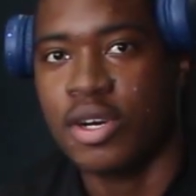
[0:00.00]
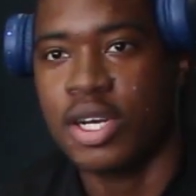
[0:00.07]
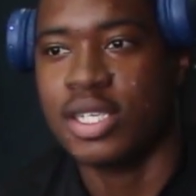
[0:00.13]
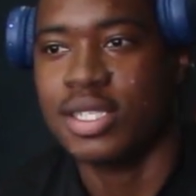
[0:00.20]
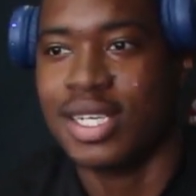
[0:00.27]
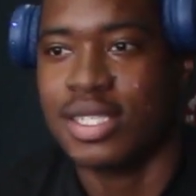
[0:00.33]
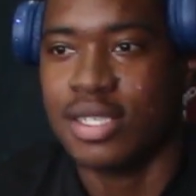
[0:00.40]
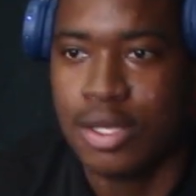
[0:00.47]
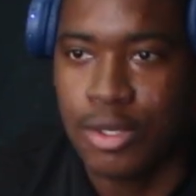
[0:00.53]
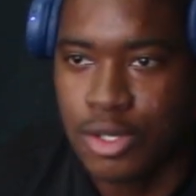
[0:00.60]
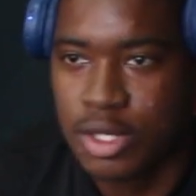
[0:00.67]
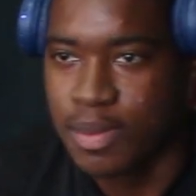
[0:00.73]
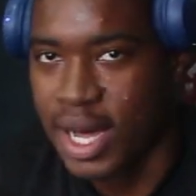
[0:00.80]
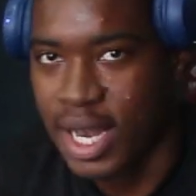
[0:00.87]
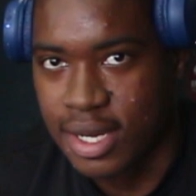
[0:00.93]
or they start to
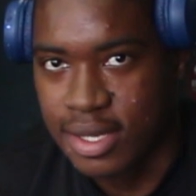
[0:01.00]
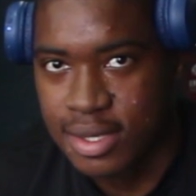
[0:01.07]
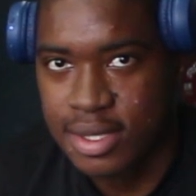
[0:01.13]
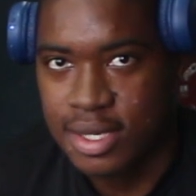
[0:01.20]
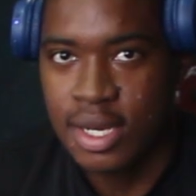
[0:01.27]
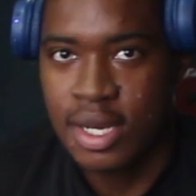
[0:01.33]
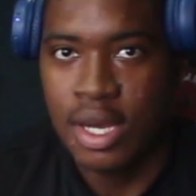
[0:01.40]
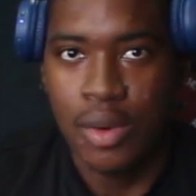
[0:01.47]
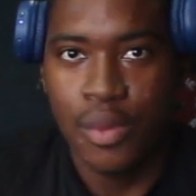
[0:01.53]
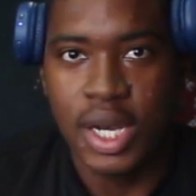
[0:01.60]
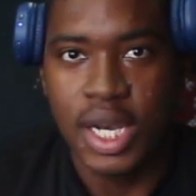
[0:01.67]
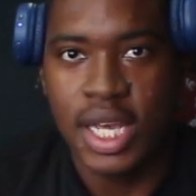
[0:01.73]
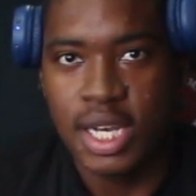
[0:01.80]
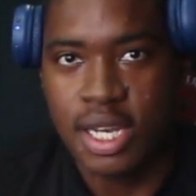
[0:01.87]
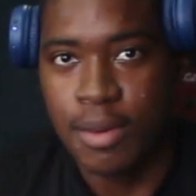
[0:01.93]
lose balance when
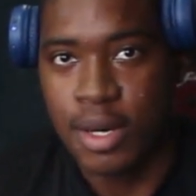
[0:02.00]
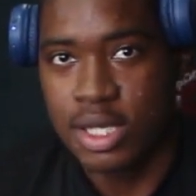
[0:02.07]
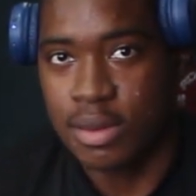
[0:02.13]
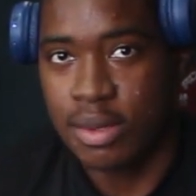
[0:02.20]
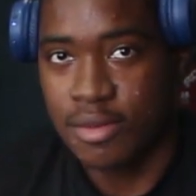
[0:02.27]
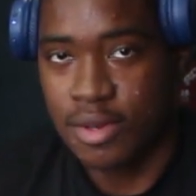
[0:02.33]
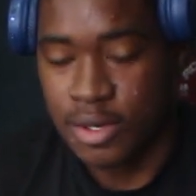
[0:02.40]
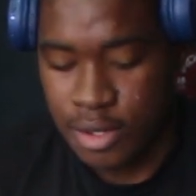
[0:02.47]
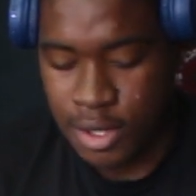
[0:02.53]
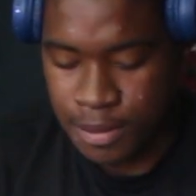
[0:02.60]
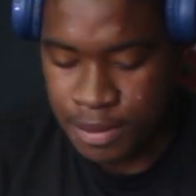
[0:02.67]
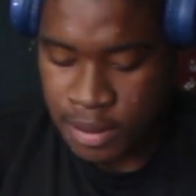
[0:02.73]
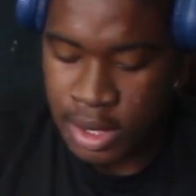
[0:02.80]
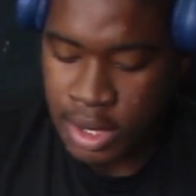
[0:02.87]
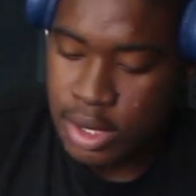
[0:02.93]
they hit the bottom of the hole.
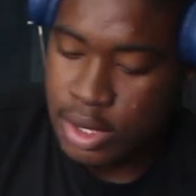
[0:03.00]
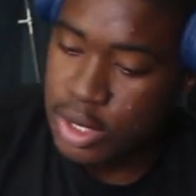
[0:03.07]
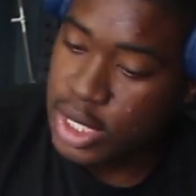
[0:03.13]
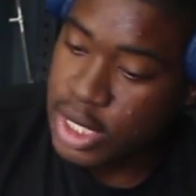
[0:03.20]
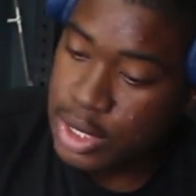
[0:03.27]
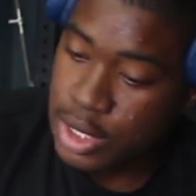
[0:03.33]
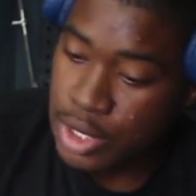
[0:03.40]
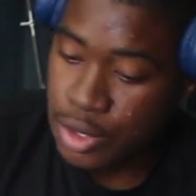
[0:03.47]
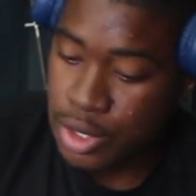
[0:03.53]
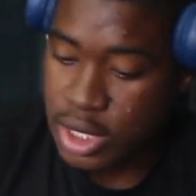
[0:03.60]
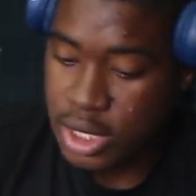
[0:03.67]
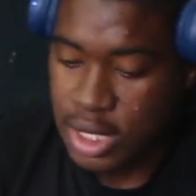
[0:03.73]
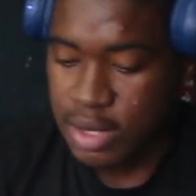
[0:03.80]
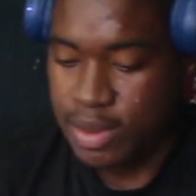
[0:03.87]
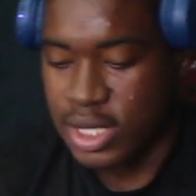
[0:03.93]
So these shoes,
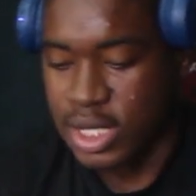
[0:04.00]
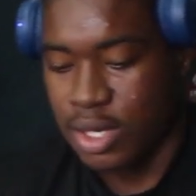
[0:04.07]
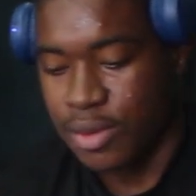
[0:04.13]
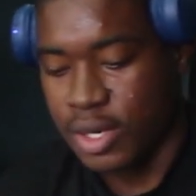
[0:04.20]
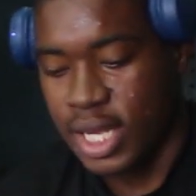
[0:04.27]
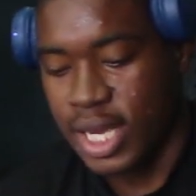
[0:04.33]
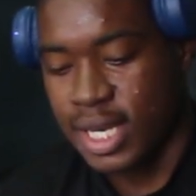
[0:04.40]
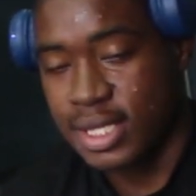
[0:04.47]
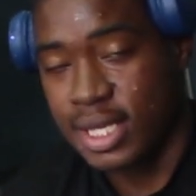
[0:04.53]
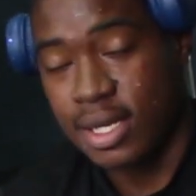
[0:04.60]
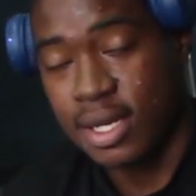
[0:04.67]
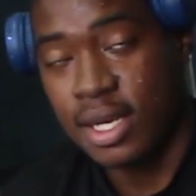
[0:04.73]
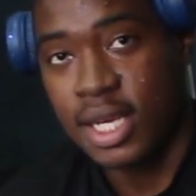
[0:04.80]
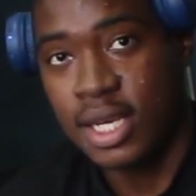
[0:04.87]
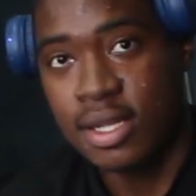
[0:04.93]
especially with the
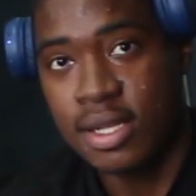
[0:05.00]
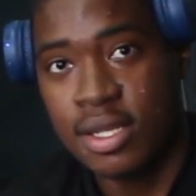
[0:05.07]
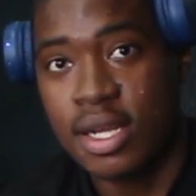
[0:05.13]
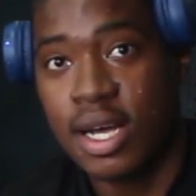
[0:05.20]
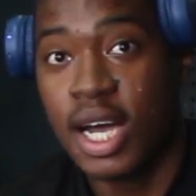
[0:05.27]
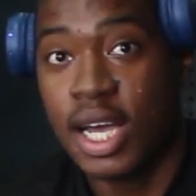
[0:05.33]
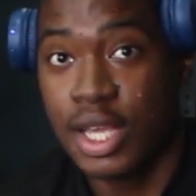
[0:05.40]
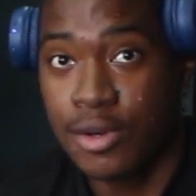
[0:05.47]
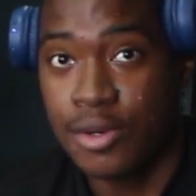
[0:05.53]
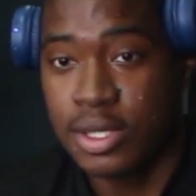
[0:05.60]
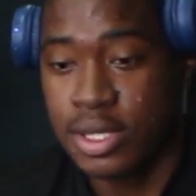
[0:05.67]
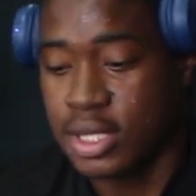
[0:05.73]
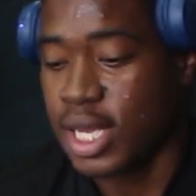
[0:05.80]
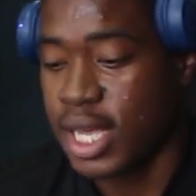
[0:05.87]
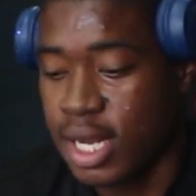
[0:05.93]
extended heel, are
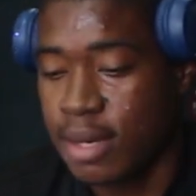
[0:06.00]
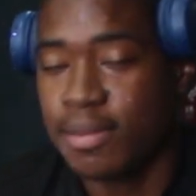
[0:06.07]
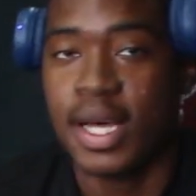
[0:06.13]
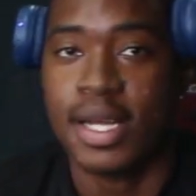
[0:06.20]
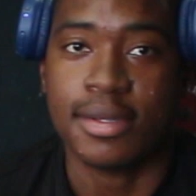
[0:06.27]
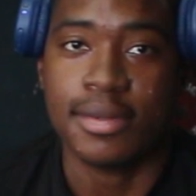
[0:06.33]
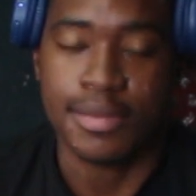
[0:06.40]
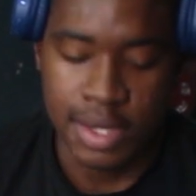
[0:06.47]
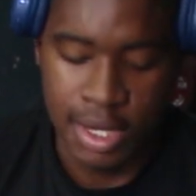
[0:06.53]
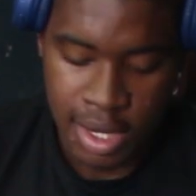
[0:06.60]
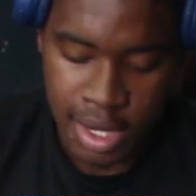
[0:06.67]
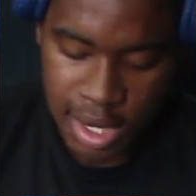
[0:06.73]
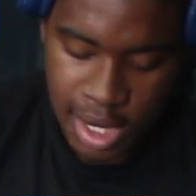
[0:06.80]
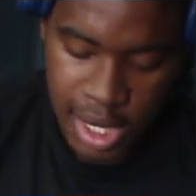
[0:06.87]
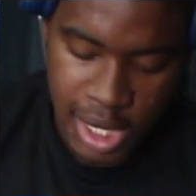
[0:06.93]
used to help them.
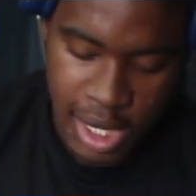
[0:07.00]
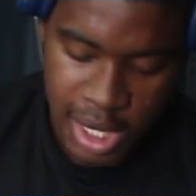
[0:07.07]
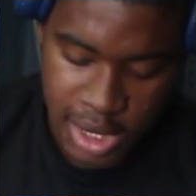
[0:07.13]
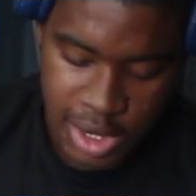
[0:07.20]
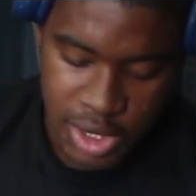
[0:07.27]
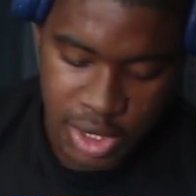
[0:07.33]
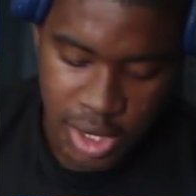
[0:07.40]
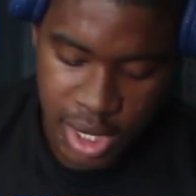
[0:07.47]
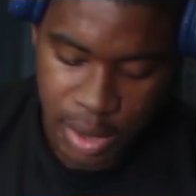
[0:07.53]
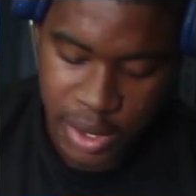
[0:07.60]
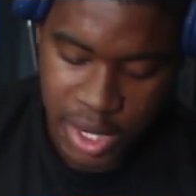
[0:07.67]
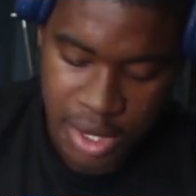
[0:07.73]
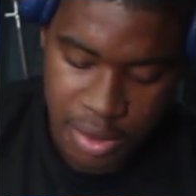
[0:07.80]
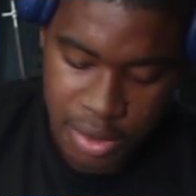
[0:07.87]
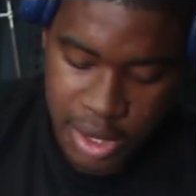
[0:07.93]
And you ensure that
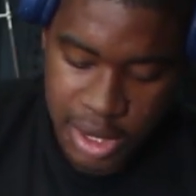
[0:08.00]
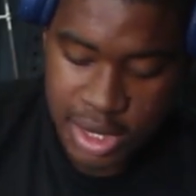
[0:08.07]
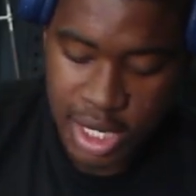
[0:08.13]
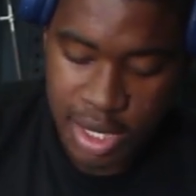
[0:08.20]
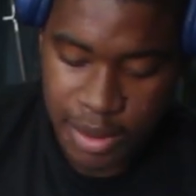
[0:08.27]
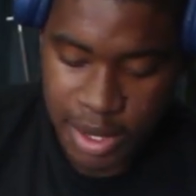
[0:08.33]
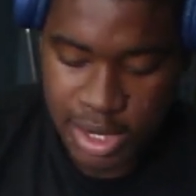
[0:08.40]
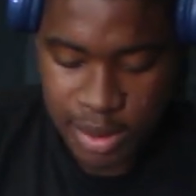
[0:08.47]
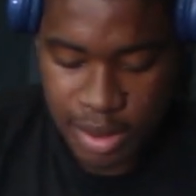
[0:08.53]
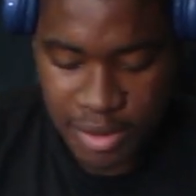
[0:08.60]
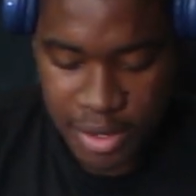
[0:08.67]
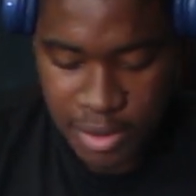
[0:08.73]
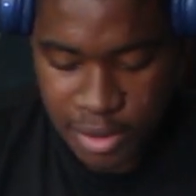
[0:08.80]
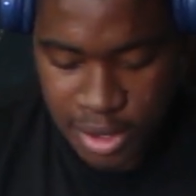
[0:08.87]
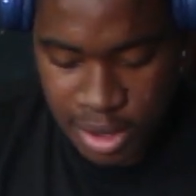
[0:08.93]
when you go into the bottom
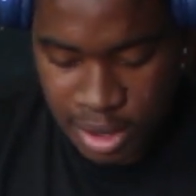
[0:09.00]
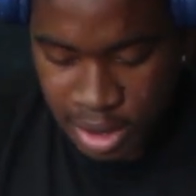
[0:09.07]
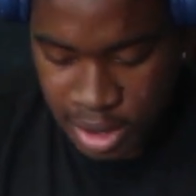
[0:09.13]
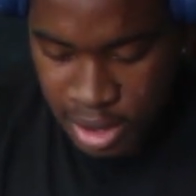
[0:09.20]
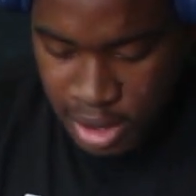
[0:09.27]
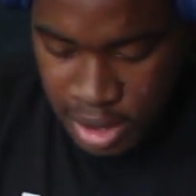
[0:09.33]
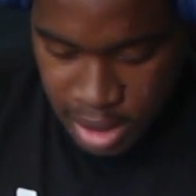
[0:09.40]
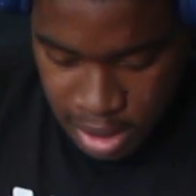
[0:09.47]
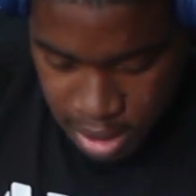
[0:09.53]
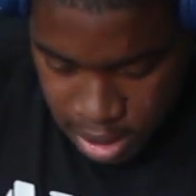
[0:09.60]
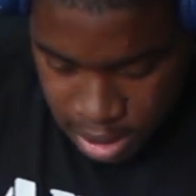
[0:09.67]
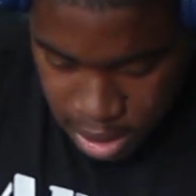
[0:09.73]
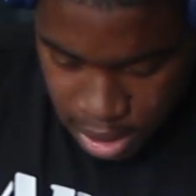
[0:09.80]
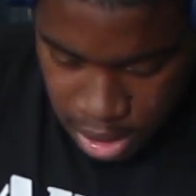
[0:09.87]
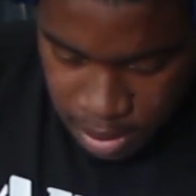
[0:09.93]
of the hole,
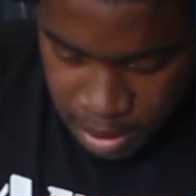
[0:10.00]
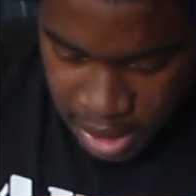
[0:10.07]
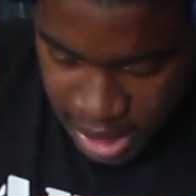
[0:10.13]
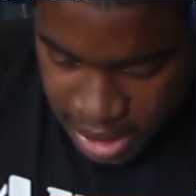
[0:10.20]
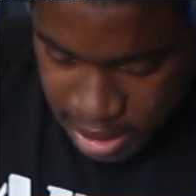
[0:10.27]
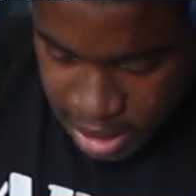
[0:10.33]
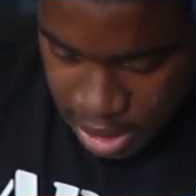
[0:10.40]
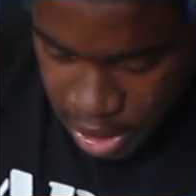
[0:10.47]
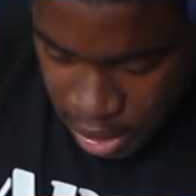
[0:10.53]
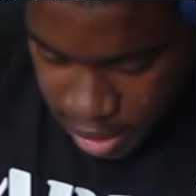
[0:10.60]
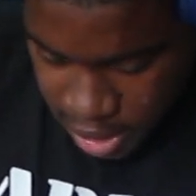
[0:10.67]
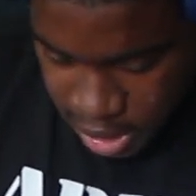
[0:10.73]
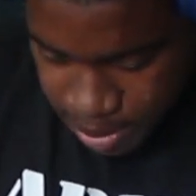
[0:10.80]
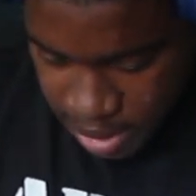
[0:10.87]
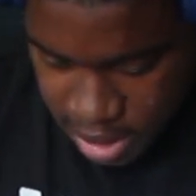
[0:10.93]
you'll be as
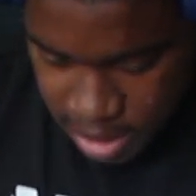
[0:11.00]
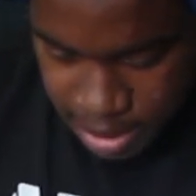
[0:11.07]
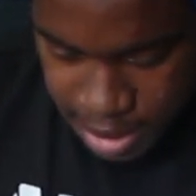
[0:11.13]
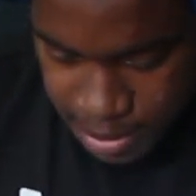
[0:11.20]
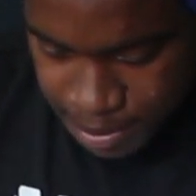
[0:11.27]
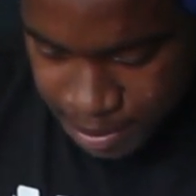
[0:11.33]
secure as possible.